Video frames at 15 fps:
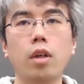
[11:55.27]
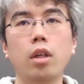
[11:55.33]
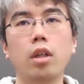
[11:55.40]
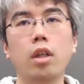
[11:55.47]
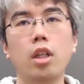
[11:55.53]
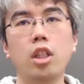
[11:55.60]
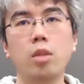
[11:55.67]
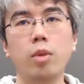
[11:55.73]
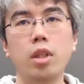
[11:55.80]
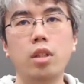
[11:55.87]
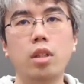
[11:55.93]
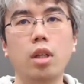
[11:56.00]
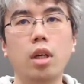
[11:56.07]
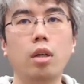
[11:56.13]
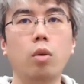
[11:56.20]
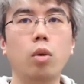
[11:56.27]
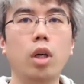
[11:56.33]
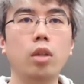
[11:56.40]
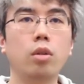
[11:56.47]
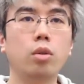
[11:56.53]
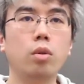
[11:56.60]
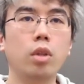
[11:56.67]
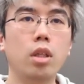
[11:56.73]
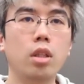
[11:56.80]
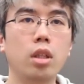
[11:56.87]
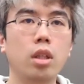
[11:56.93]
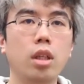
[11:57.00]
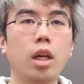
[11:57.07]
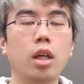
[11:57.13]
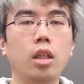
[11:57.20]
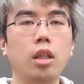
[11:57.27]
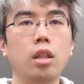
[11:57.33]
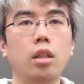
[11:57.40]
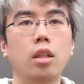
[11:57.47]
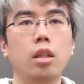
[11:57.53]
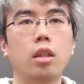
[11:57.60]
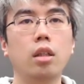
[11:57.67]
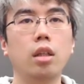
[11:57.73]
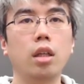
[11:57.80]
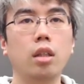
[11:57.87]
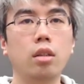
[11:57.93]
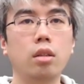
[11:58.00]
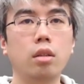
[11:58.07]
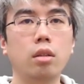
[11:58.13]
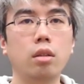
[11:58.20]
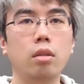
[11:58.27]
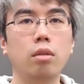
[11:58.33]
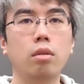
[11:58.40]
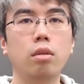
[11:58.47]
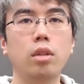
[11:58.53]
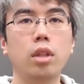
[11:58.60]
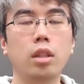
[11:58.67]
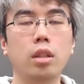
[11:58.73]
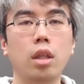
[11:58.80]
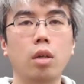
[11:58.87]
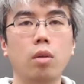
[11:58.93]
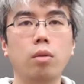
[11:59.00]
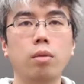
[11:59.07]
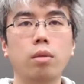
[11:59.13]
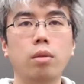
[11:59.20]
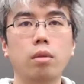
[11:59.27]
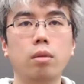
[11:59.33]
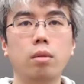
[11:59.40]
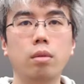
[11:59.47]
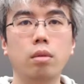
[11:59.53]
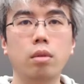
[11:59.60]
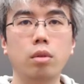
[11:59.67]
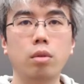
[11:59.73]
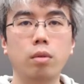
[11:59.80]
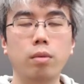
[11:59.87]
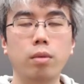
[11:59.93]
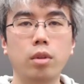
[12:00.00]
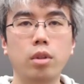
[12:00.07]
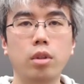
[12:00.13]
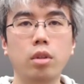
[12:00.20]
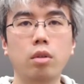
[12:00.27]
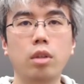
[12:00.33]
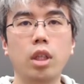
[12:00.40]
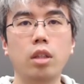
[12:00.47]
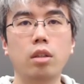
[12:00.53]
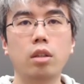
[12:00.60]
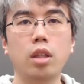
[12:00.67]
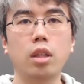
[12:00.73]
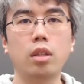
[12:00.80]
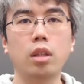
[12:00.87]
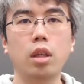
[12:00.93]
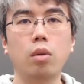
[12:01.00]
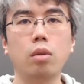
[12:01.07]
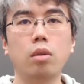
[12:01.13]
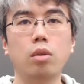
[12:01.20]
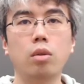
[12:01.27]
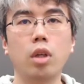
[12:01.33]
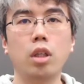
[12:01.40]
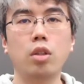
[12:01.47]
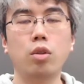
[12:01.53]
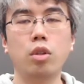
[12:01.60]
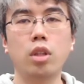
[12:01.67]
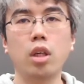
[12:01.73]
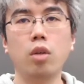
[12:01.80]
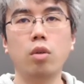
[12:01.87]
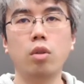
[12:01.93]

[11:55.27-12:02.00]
We are using multiple Redis clusters as a storage in addition to HBase and other storage.